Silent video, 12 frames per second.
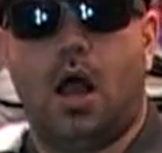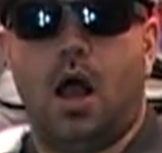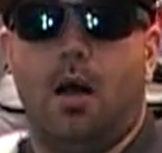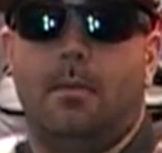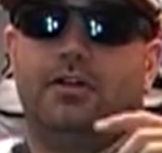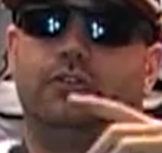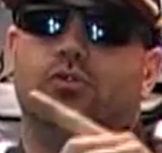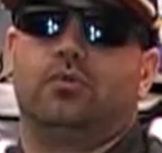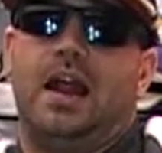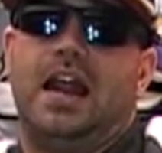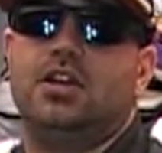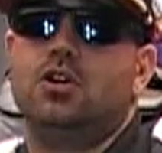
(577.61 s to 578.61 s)
My dude
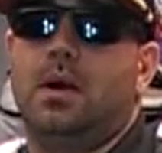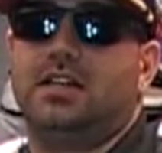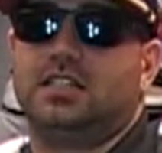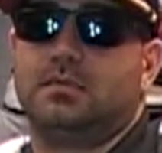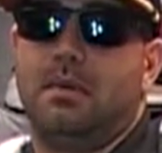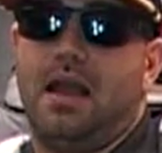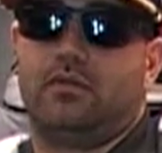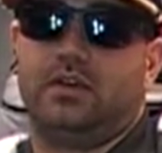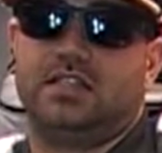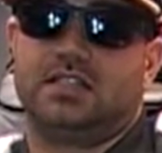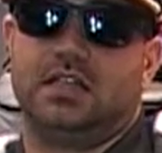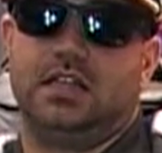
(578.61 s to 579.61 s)
Randy, who I just met
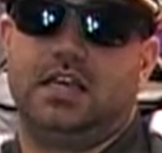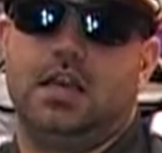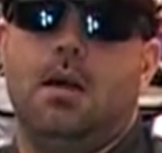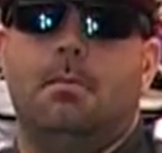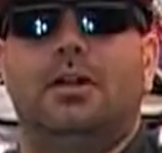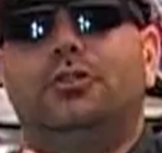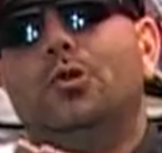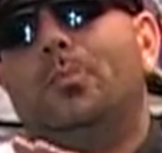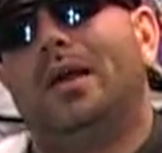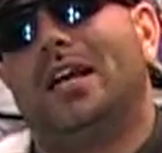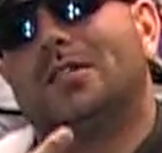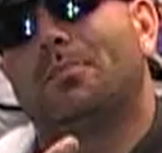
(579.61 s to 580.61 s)
recently. My dude
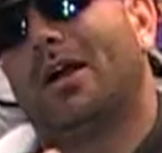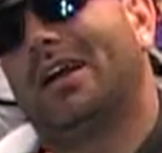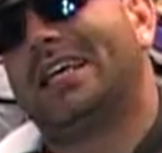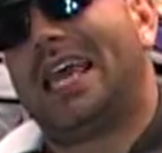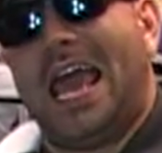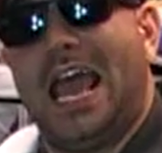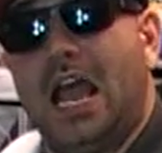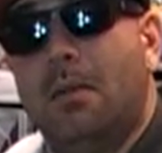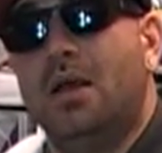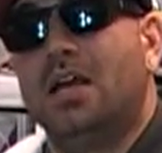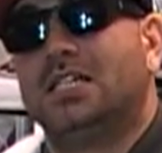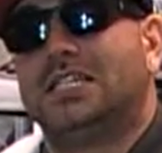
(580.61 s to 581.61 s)
Pittsburgh Cam.
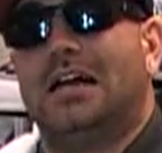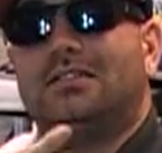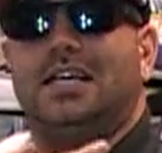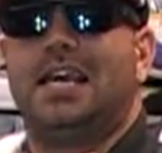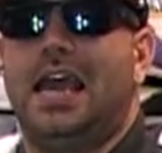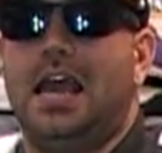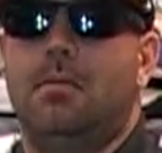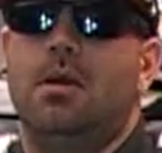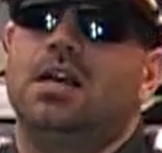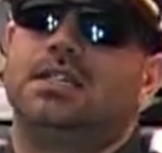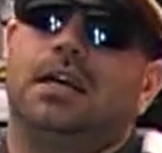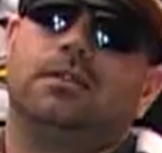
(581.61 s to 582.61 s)
Shout to Cam.
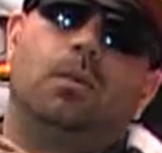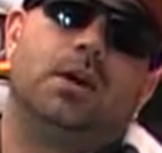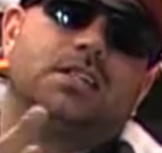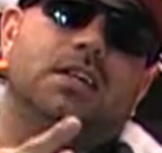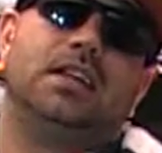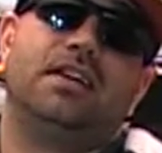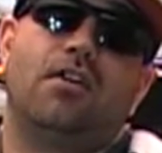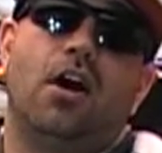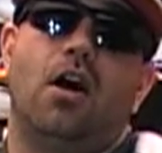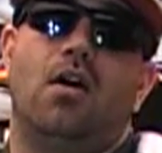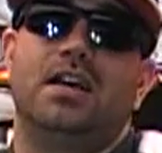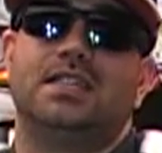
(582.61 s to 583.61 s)
Shout to Wiz Khalifa
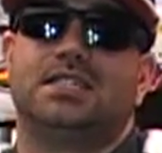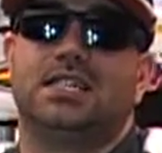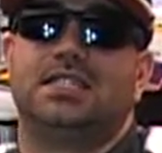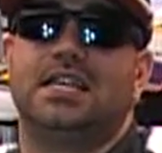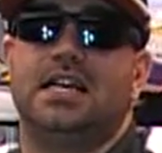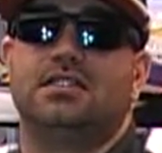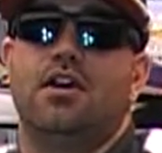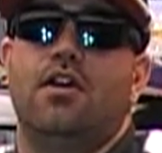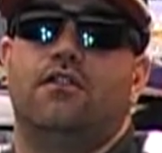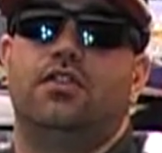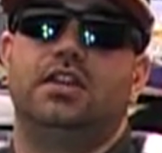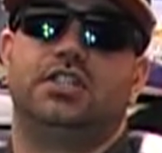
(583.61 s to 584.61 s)
and all his success
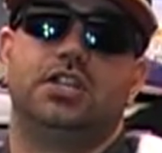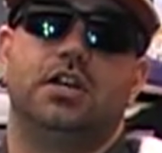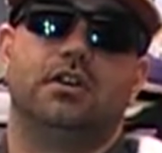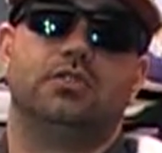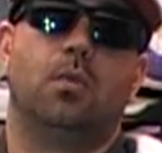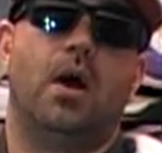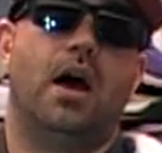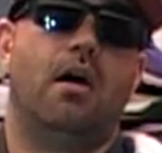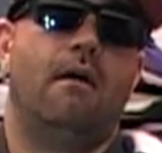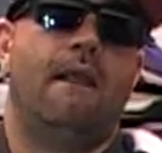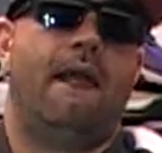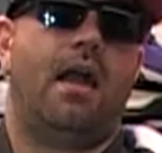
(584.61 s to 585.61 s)
for this year as
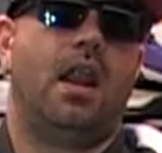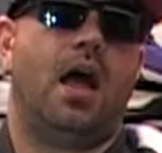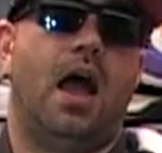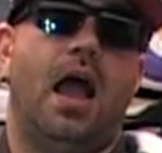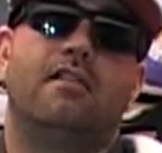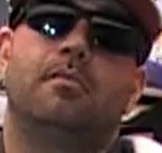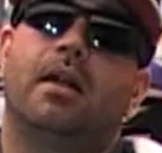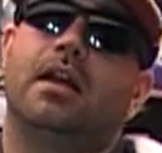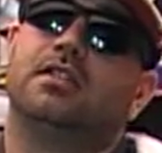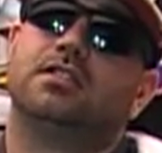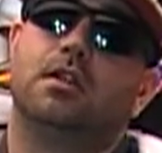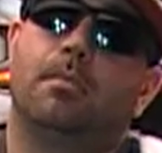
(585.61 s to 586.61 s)
well. And everybody
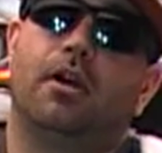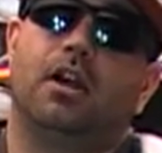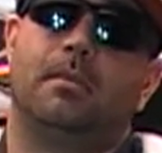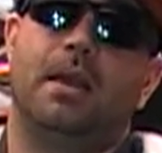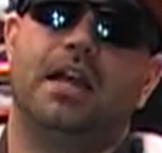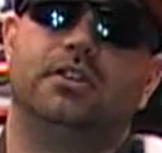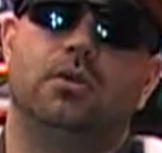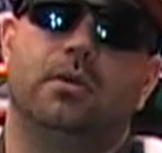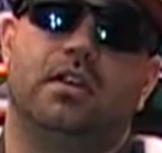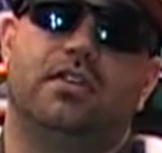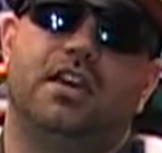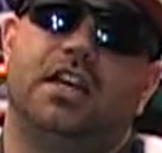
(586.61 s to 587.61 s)
else in the Berg, man,
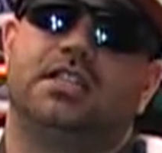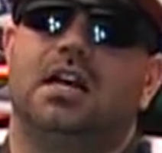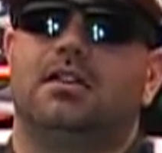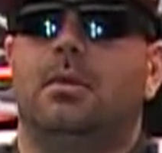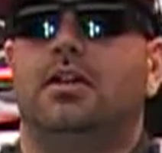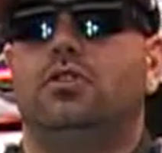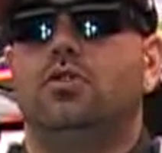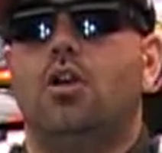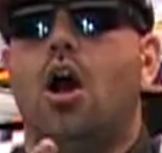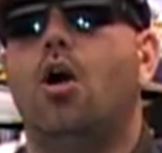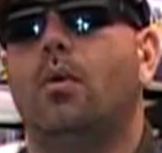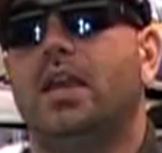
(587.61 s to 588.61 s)
doing your thing. Shout to my dude
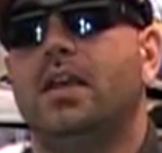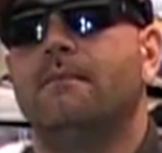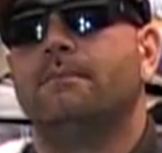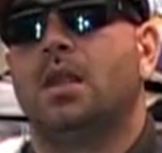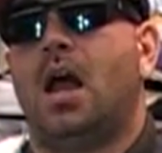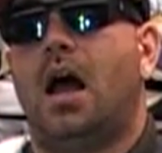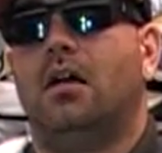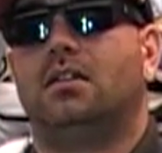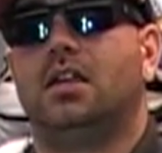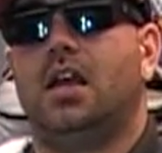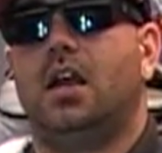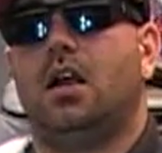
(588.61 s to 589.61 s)
Owie out
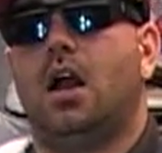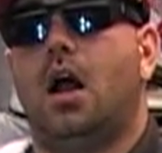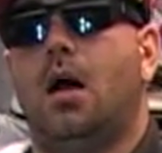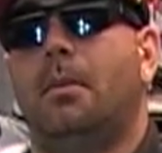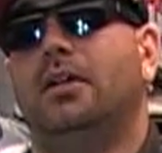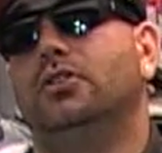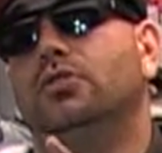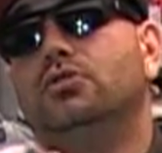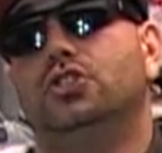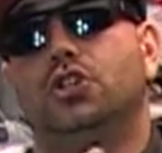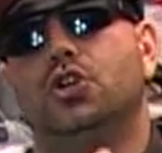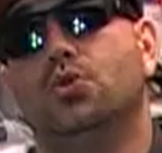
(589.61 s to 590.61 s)
there. My
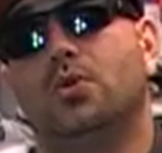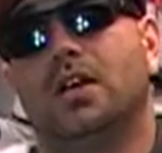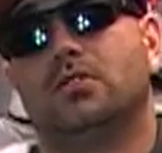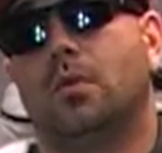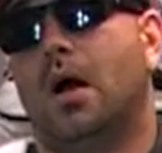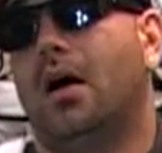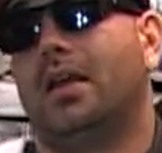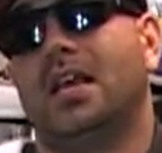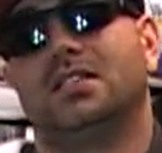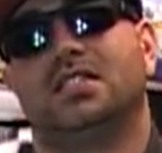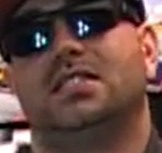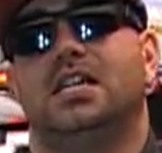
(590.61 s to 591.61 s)
dude June as well. He
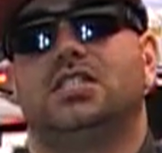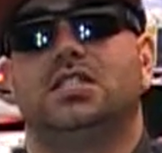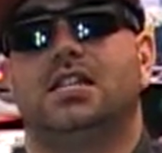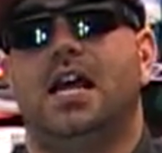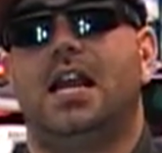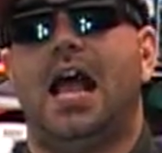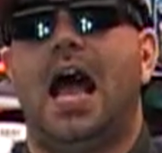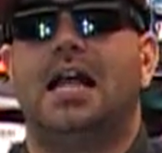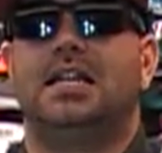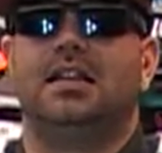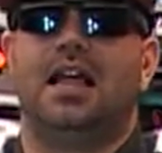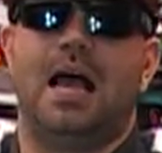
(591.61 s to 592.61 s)
has a session tonight at
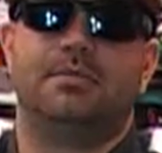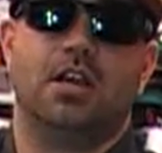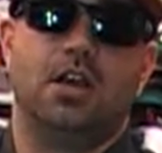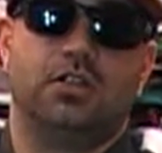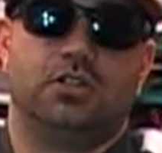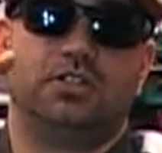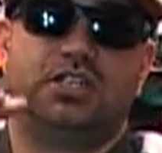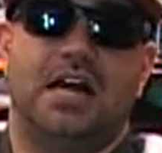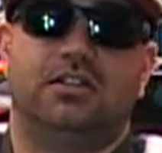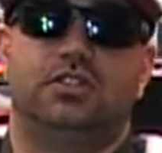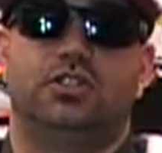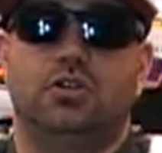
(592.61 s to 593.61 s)
ID Labs. So
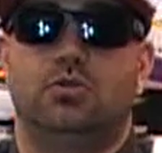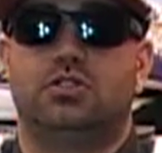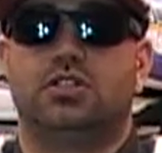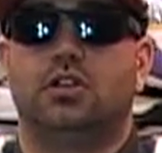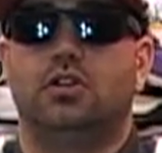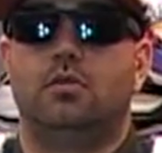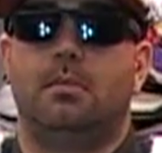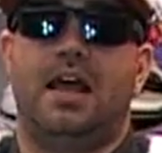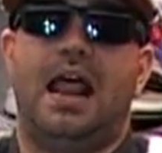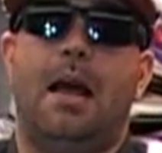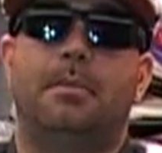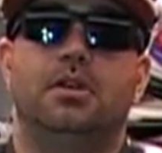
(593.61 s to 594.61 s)
shout to June. Salute,
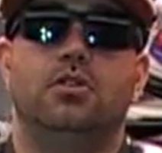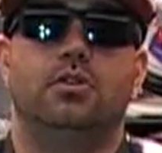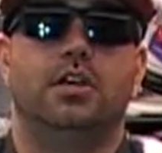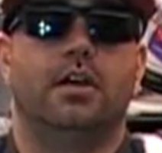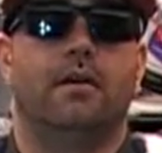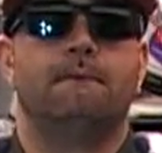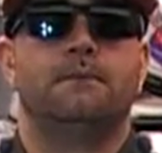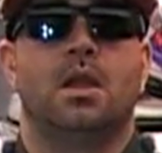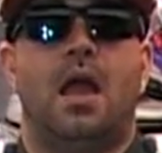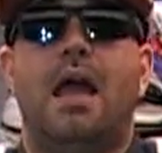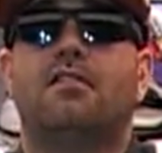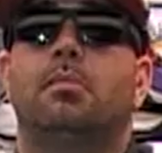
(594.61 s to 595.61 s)
man. Happy New Year.
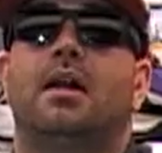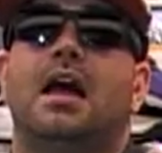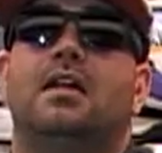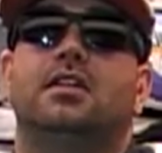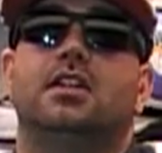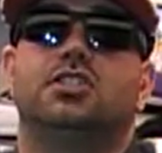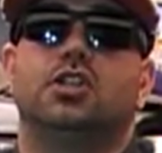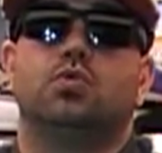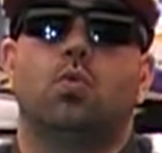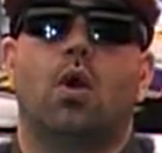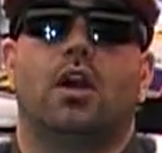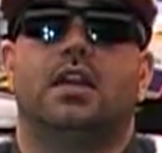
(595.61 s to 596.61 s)
Everybody out there that's
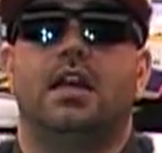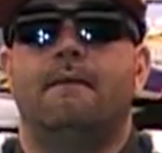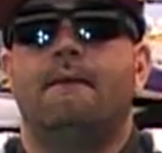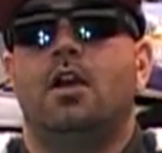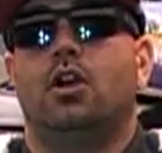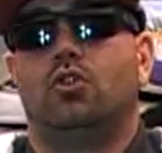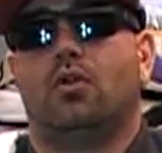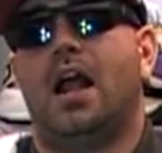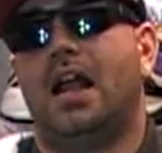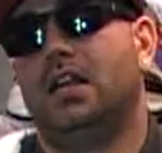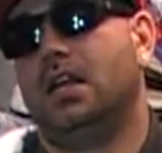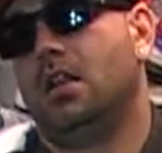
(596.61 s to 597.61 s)
just working,
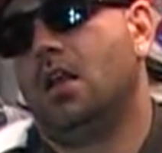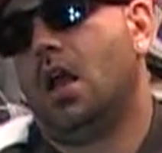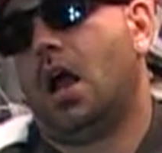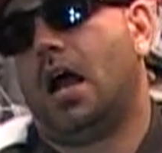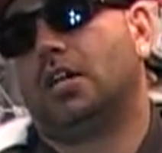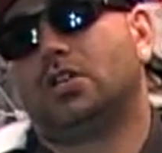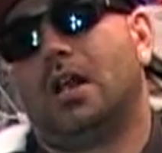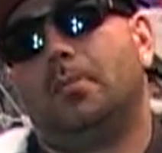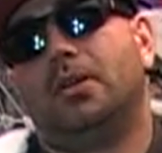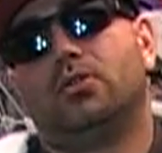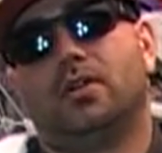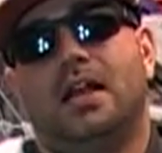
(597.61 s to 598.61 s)
grinding, trying to
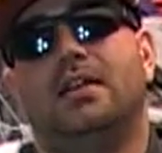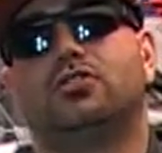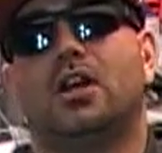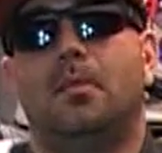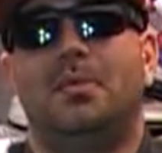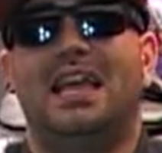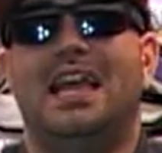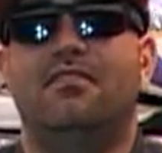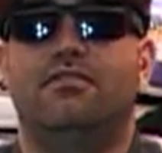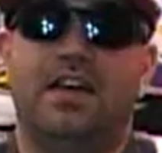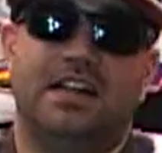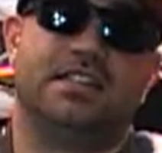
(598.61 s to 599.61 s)
be creative, trying to be
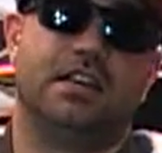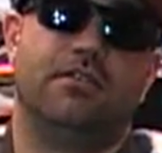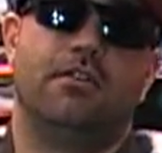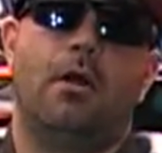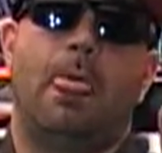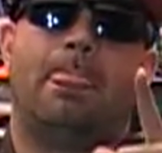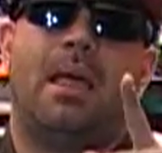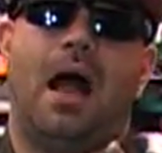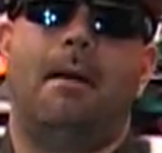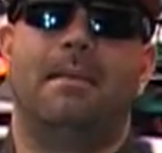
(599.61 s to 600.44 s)
inventive. I